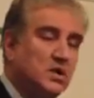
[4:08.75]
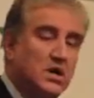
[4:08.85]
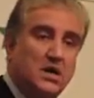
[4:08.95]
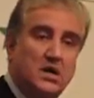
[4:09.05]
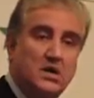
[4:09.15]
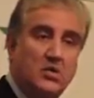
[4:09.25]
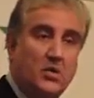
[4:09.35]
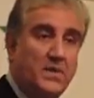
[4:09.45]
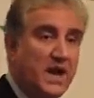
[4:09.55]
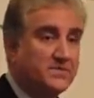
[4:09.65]
or
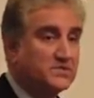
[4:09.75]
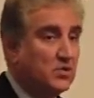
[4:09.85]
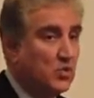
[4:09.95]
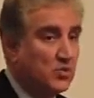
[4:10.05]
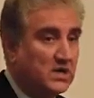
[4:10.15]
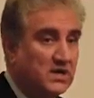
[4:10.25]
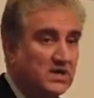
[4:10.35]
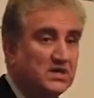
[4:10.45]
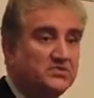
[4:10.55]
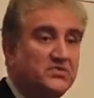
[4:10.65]
perhaps over
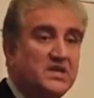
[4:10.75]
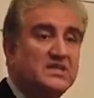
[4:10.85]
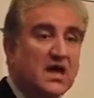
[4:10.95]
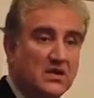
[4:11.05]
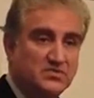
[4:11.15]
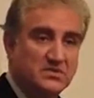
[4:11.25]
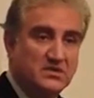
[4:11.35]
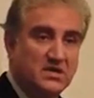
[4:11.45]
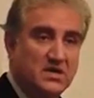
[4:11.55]
3,000